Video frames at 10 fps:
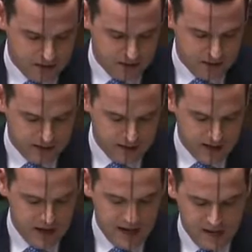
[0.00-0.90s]
services
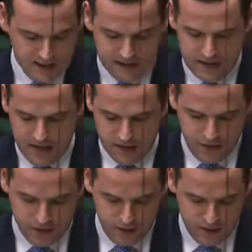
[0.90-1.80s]
and instead
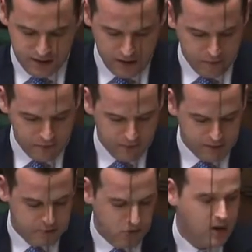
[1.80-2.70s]
are focusing on
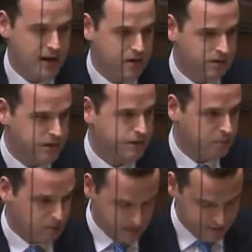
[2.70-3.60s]
building more houses for
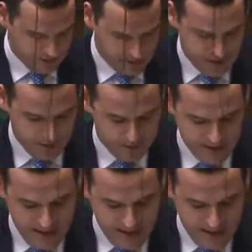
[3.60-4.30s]
private sale.